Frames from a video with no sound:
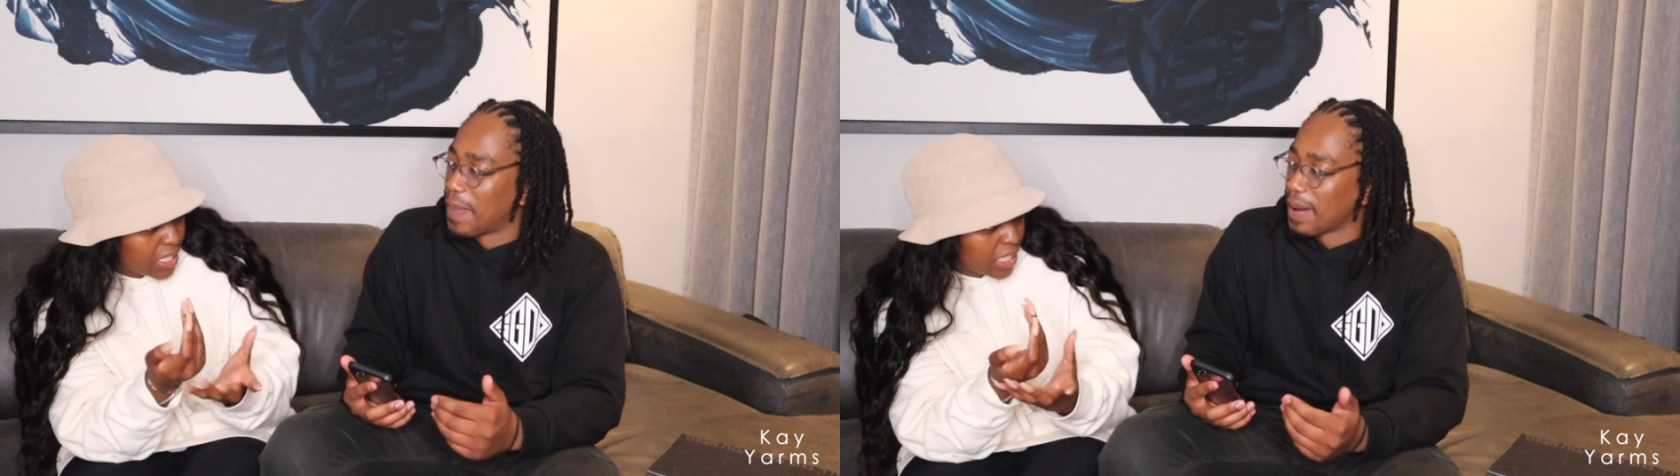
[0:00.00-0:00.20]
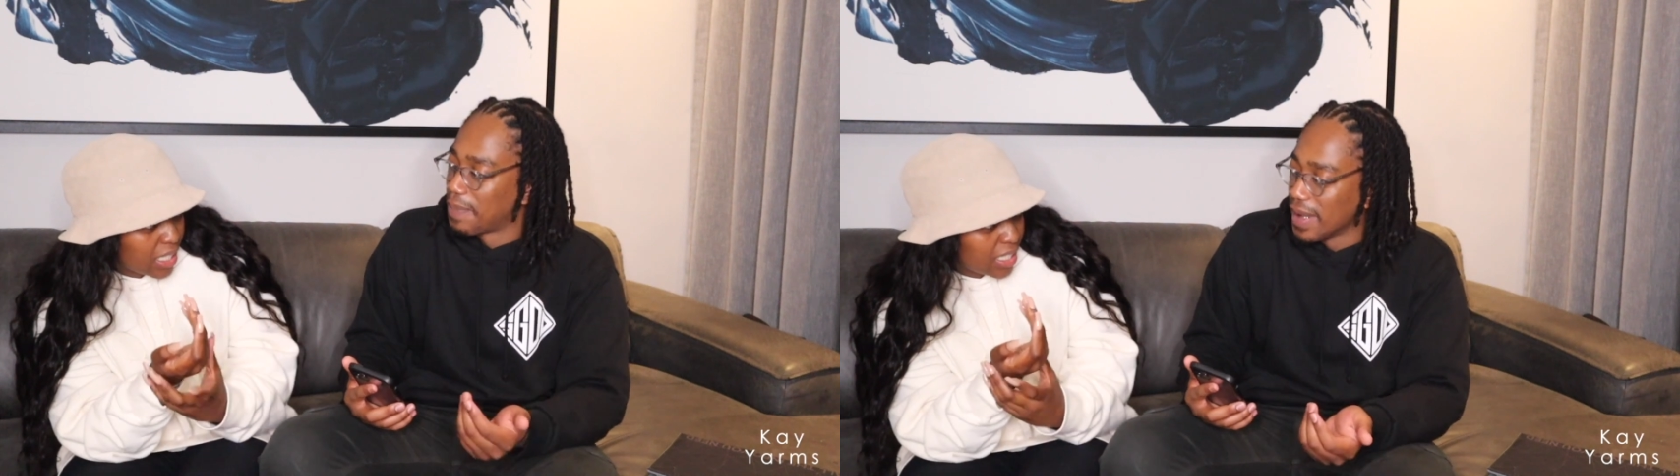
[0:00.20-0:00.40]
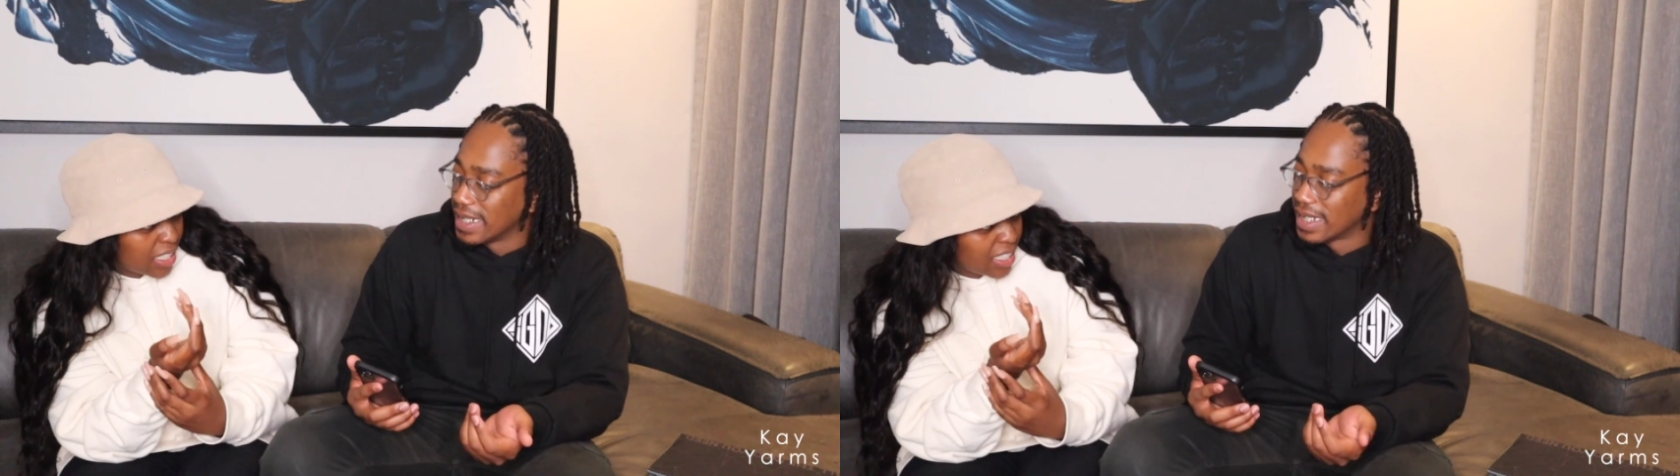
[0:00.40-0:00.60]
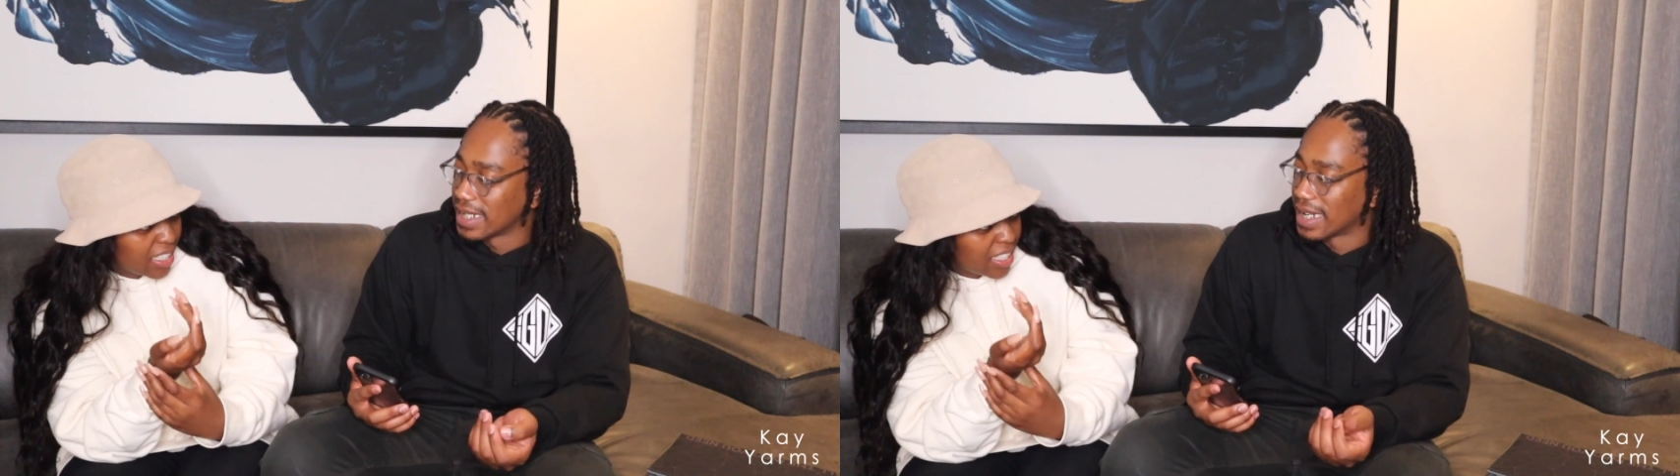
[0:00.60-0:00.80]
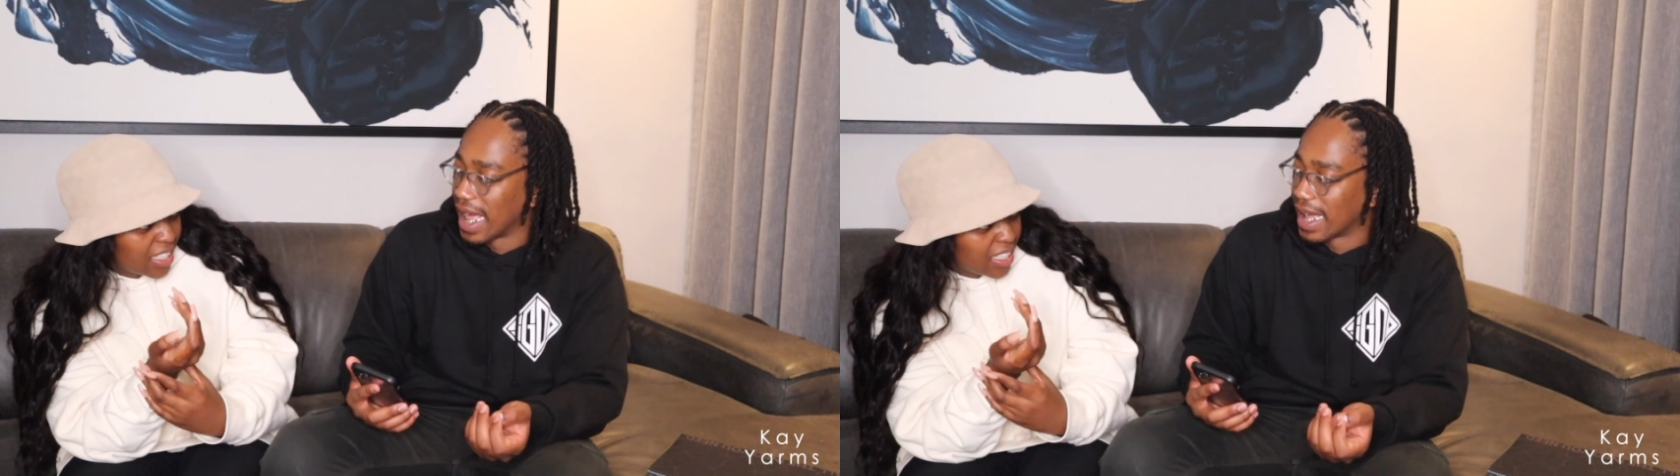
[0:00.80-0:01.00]
But pity
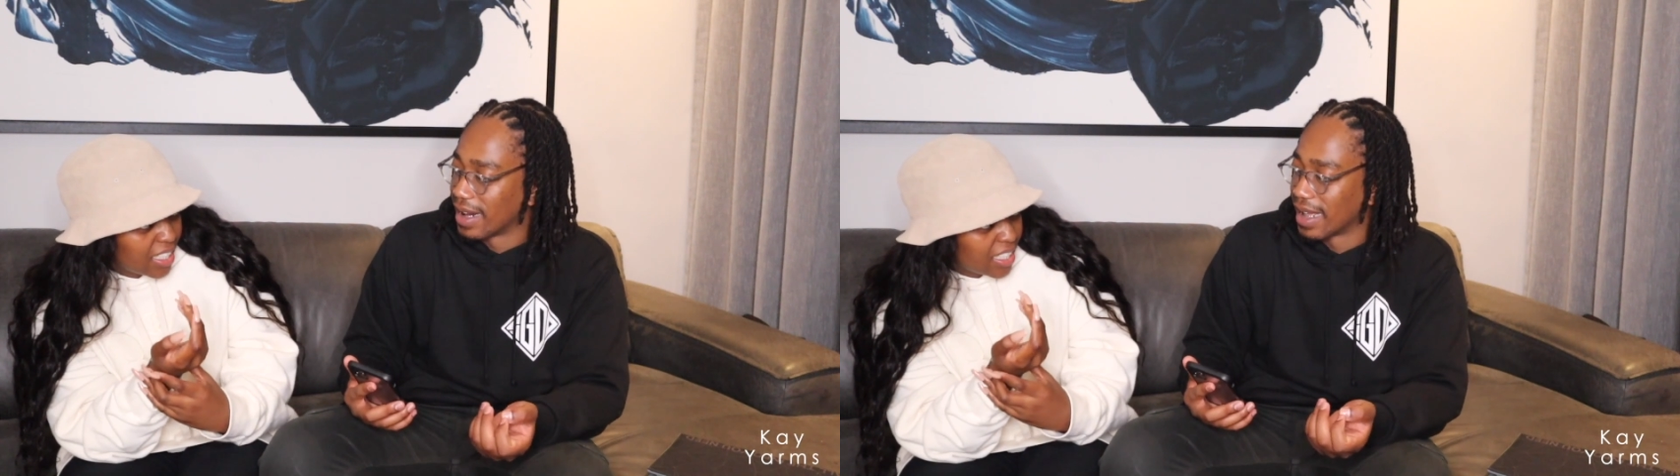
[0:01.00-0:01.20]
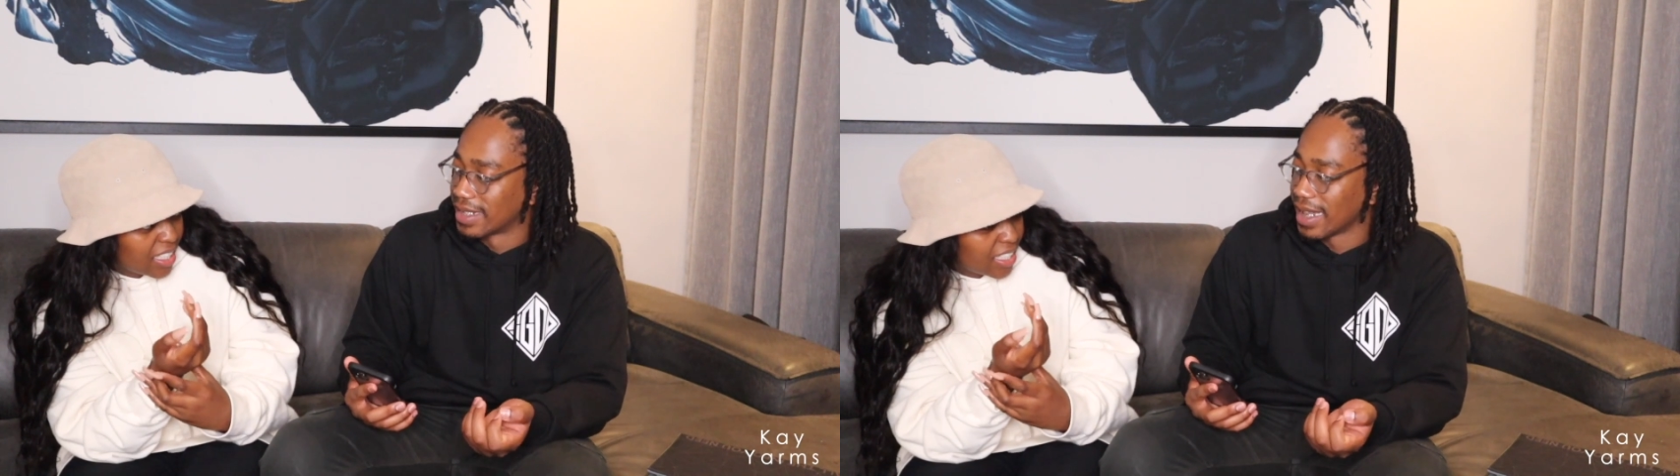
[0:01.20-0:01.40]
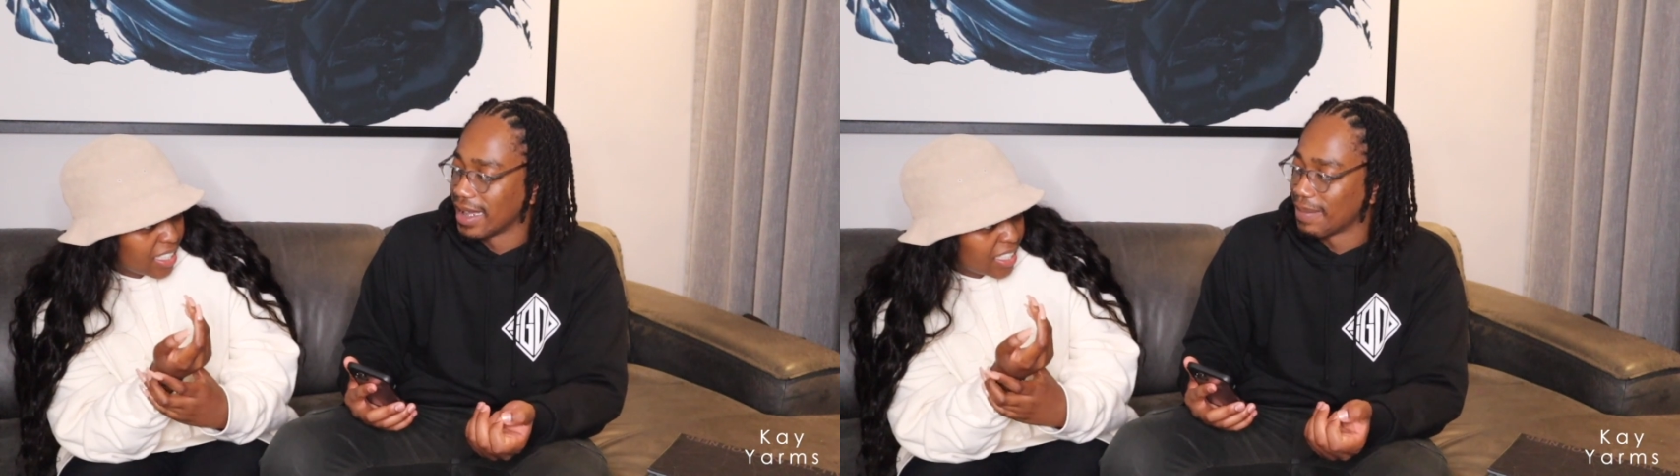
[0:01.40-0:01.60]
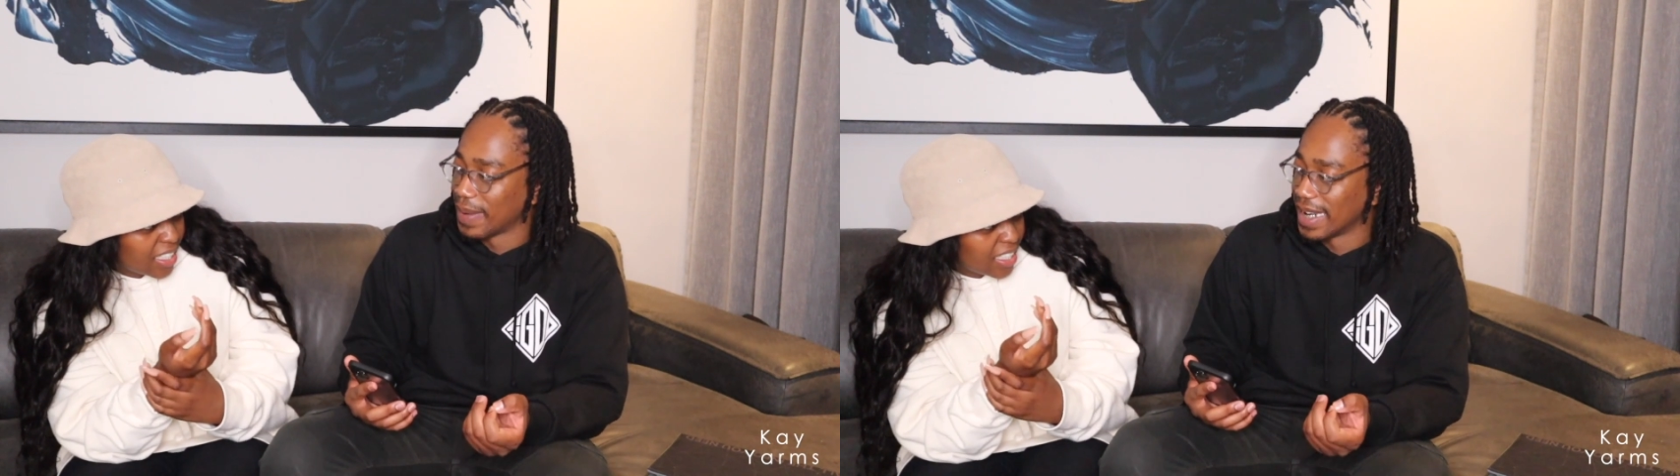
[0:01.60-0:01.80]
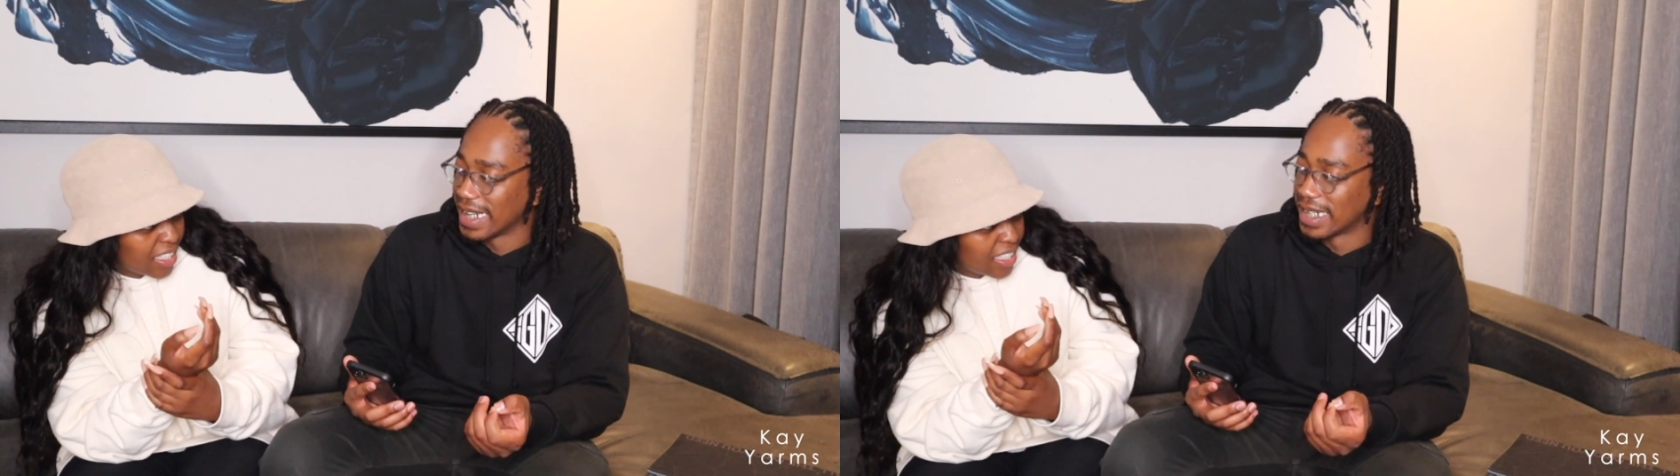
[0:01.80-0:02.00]
is like saying
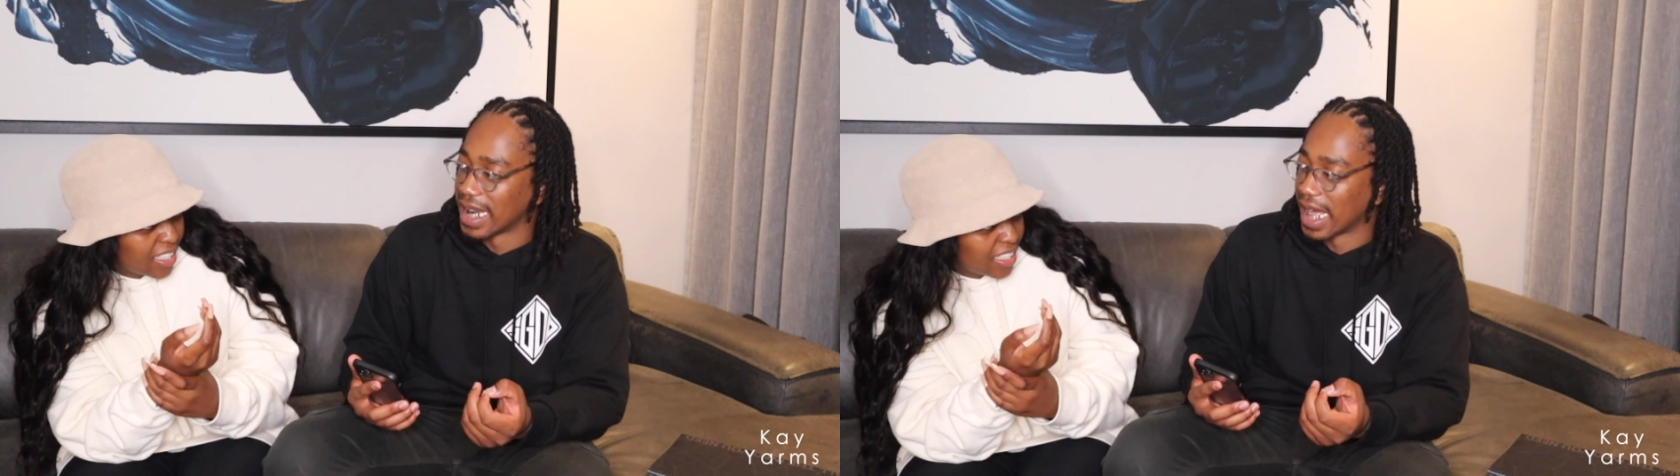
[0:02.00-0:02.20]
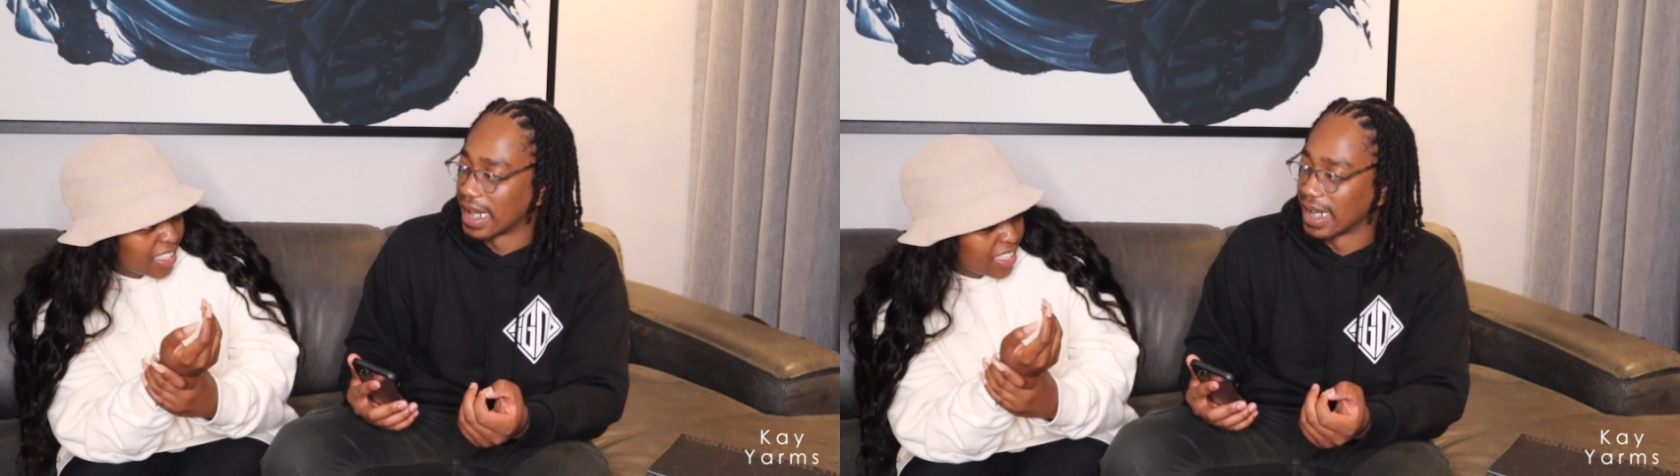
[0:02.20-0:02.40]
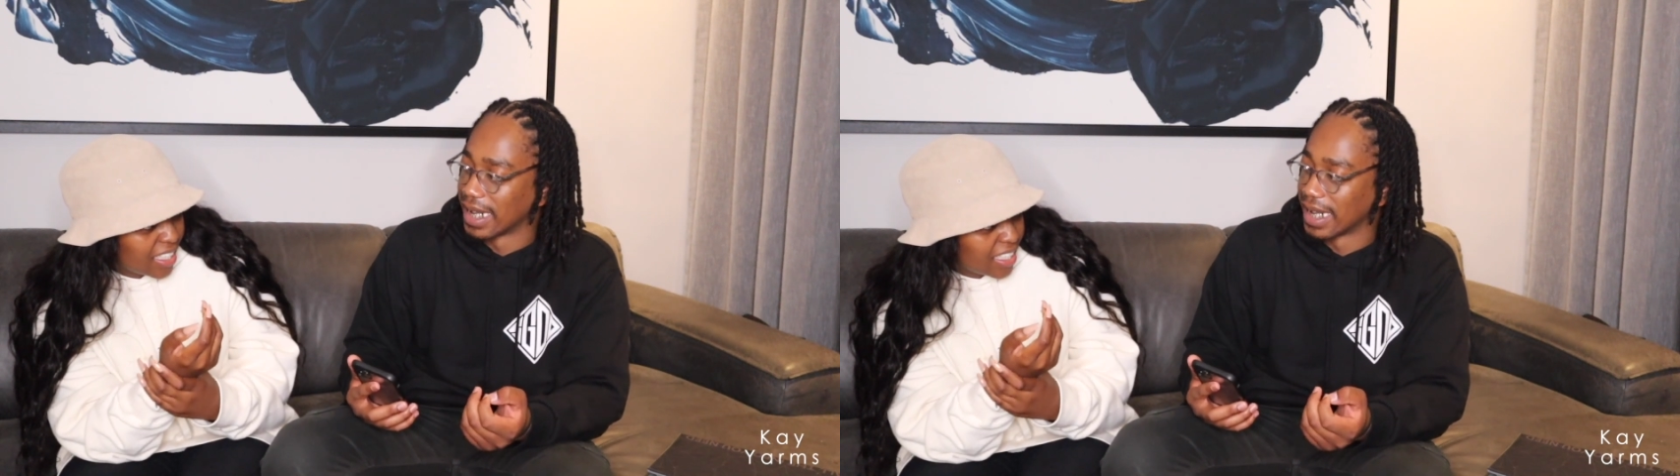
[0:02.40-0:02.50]
pity is like,